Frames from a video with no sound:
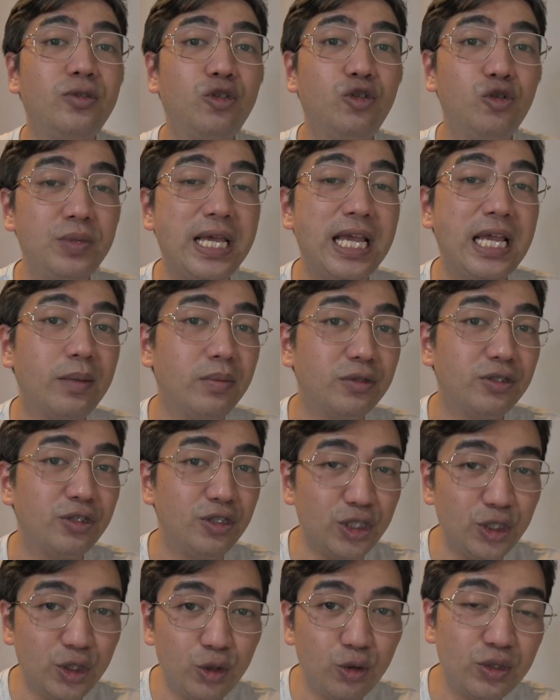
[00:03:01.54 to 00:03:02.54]
to be able
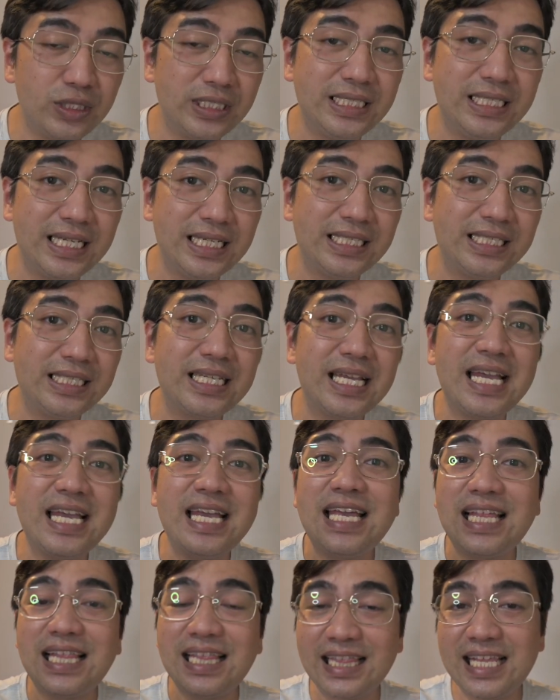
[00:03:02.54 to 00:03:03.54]
to use this
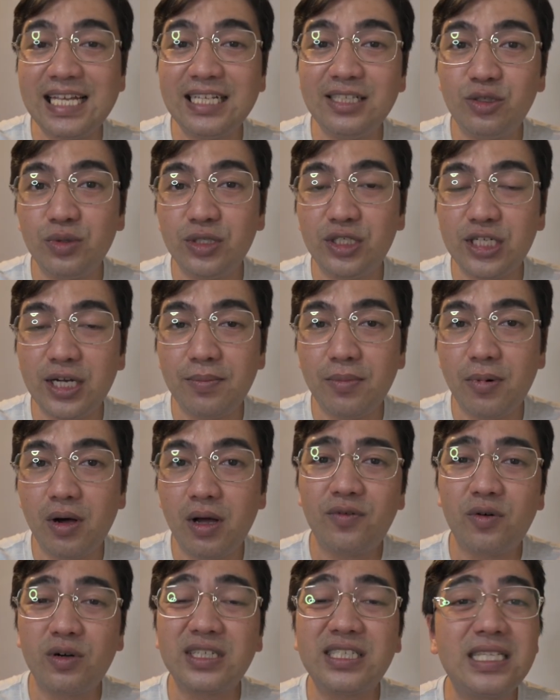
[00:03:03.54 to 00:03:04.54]
lens, which I
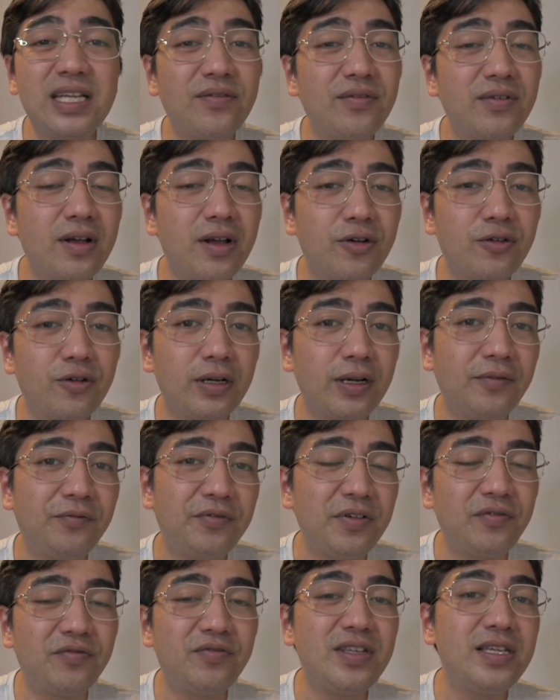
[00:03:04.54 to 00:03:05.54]
bought for
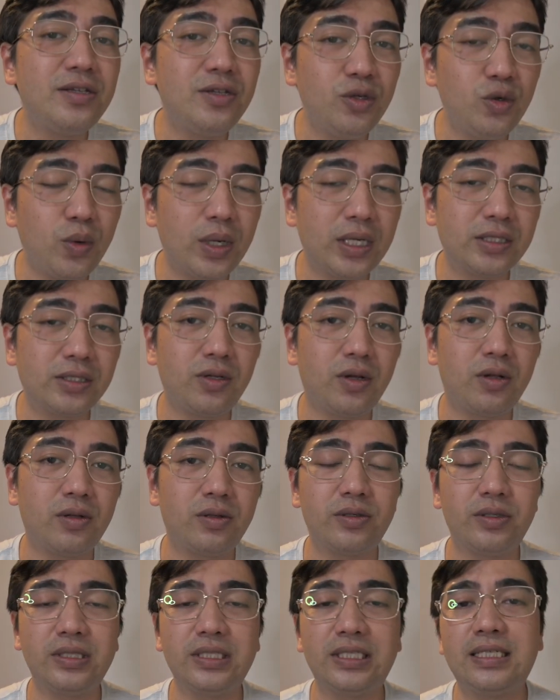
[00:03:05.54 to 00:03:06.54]
$750
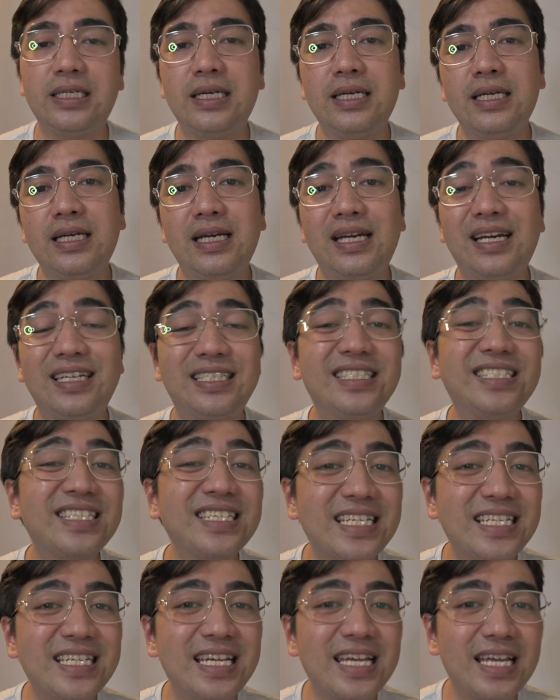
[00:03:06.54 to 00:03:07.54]
US,
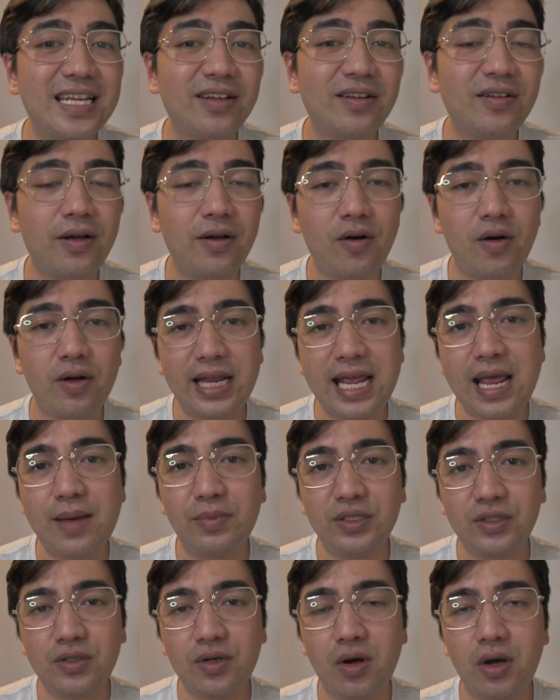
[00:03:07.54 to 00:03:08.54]
secondhand on
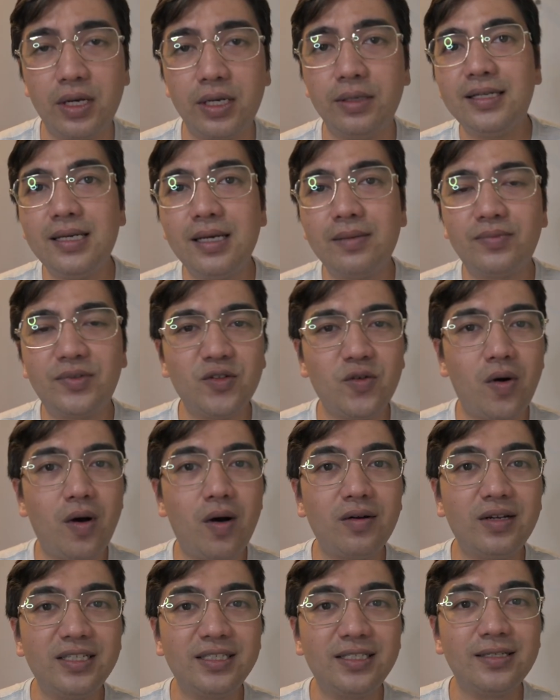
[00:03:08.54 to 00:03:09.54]
Amazon. Yep, so
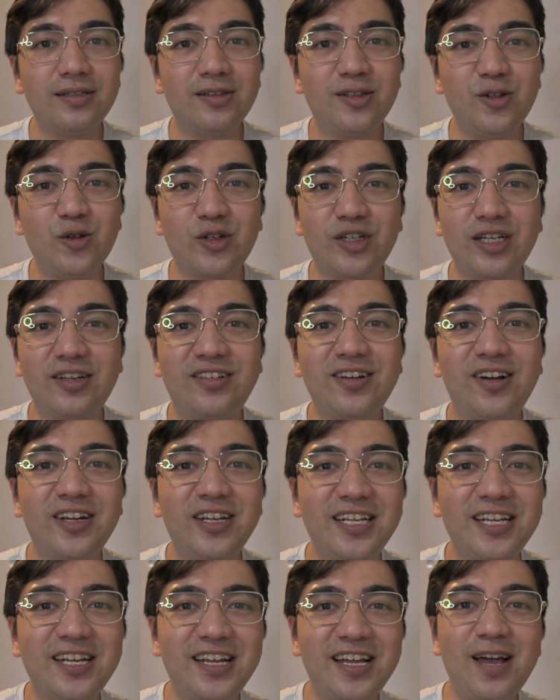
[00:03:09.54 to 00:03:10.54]
how does it look? I got
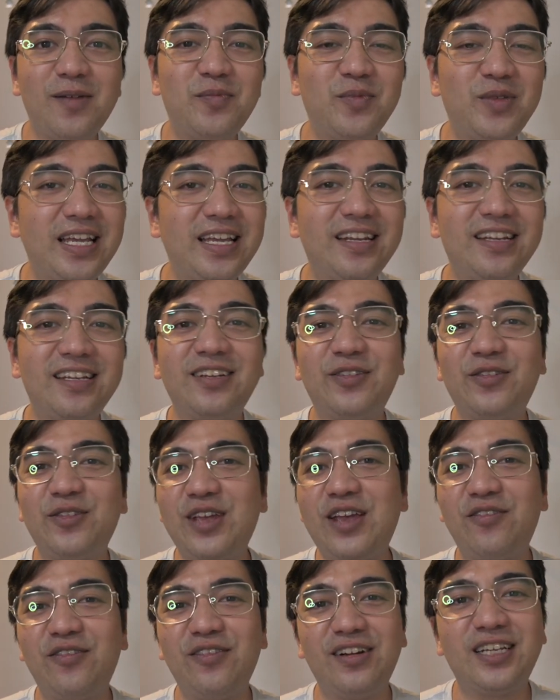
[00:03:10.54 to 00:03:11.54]
it updated,
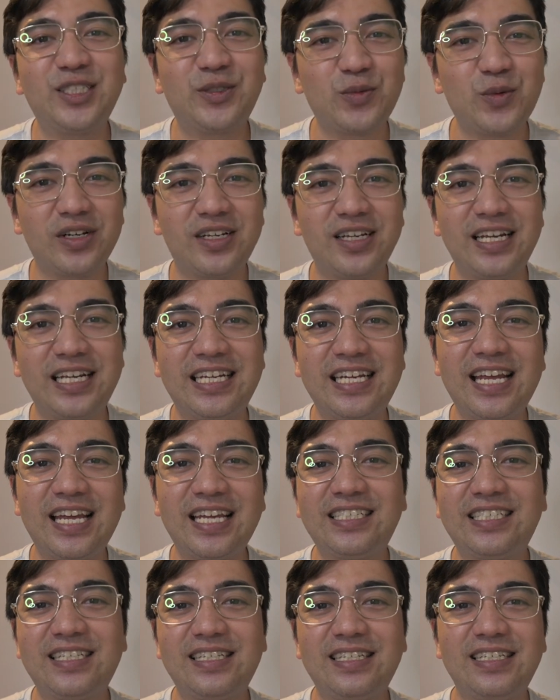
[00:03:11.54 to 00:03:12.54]
everything's working
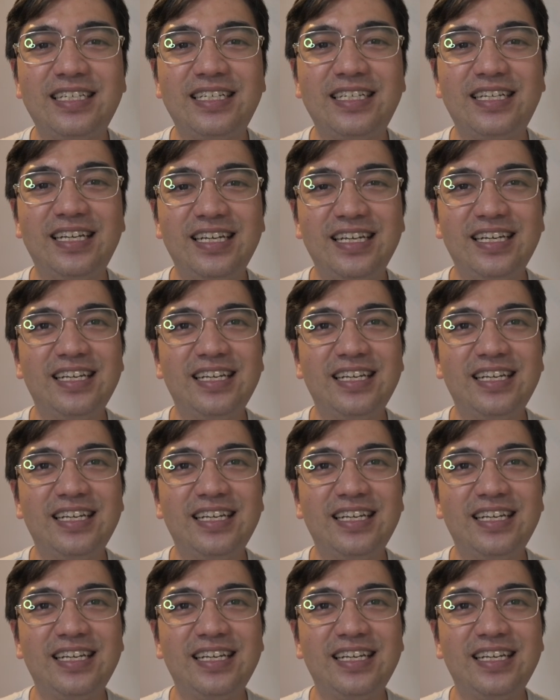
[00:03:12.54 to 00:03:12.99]
nicely.